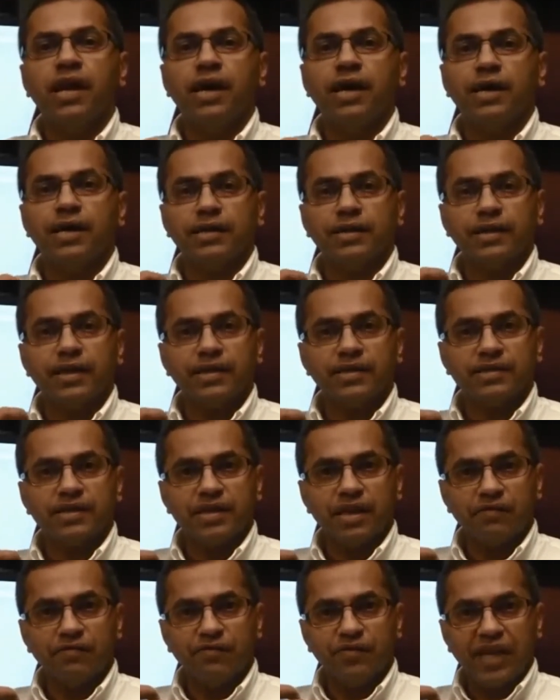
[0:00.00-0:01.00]
there
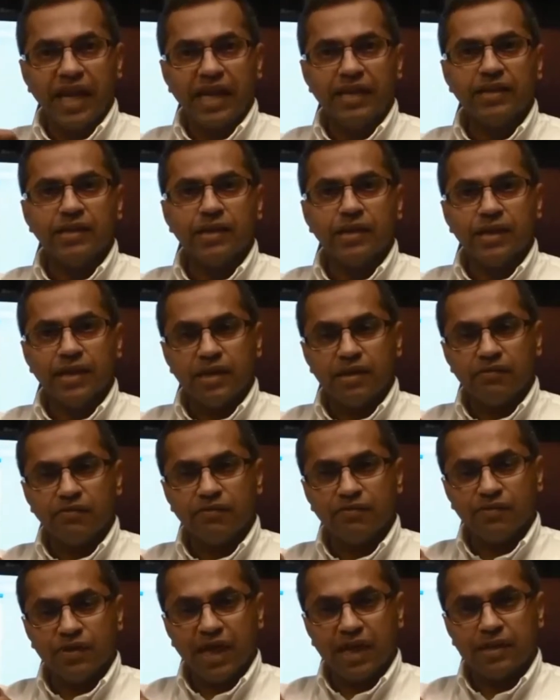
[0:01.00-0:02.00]
is enough
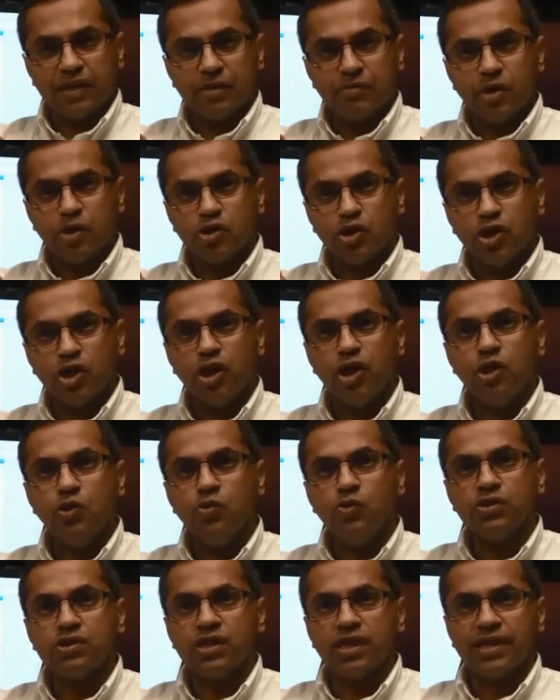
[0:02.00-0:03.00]
data about
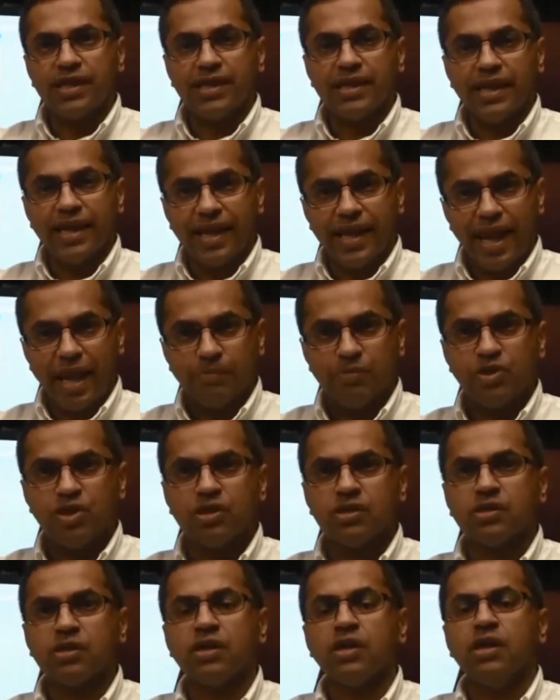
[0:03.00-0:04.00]
cues that can
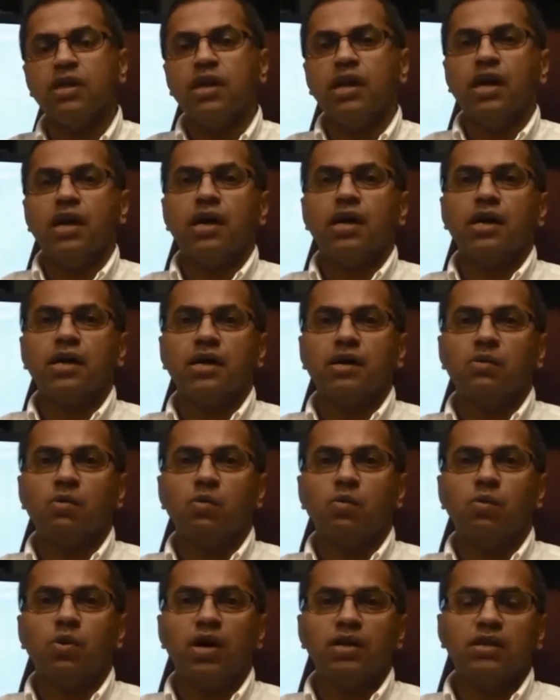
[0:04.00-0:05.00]
capture
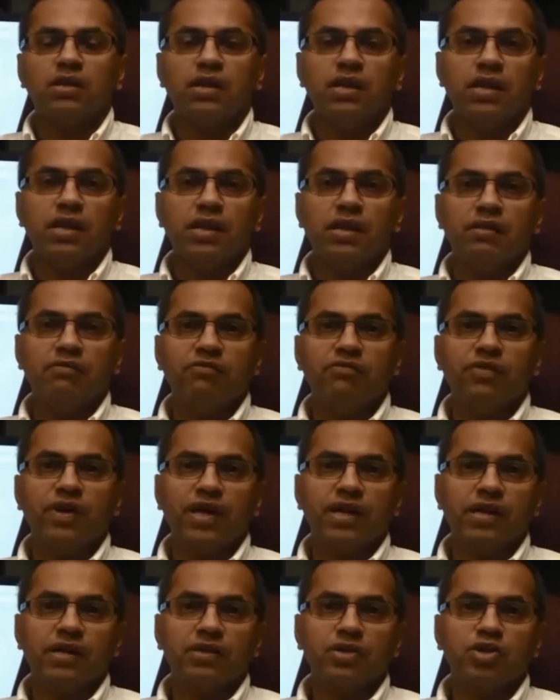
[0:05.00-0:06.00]
what the
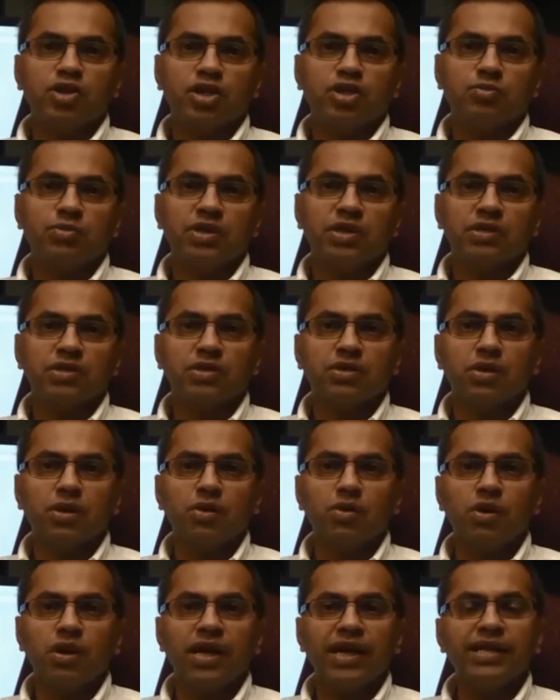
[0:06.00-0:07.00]
final judgment is going
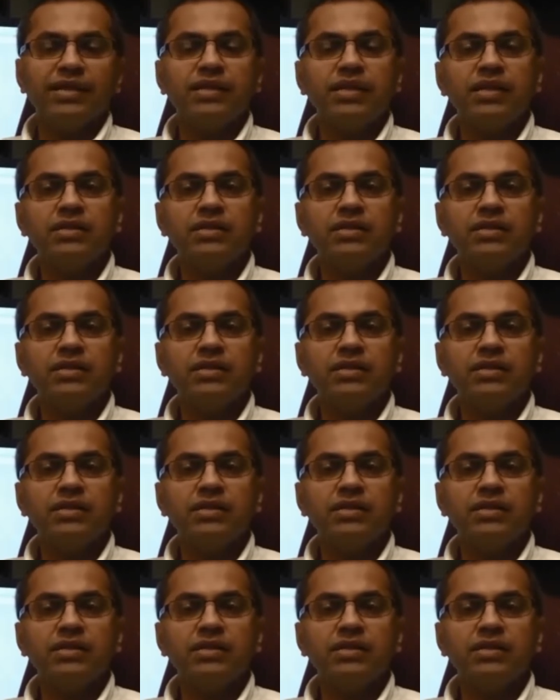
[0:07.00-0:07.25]
to look like.